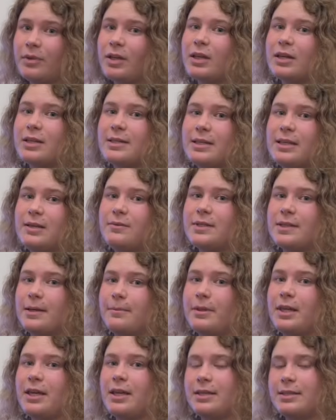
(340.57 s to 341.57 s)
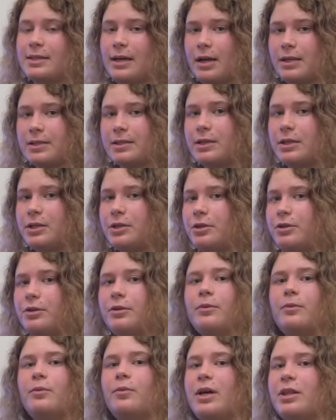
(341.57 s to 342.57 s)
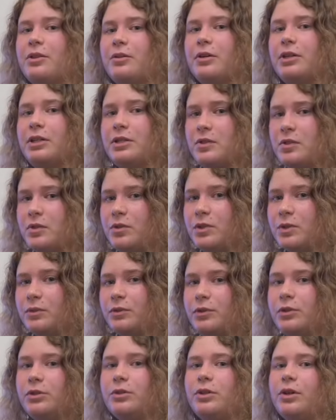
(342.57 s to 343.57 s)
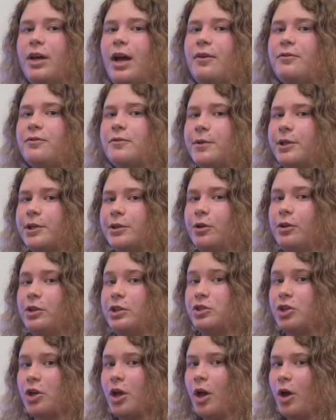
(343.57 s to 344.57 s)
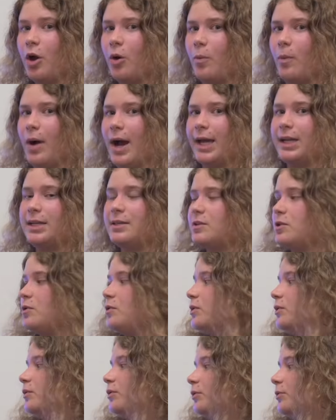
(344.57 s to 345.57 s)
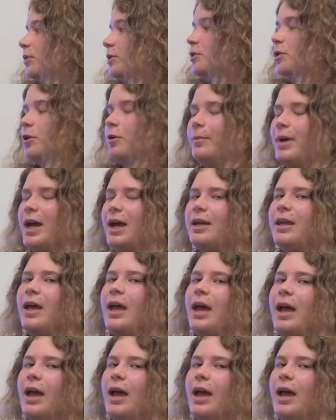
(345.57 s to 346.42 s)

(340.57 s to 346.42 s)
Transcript: Because if something is asking you whether it is useful, you have to acknowledge why it is useful with Tomac,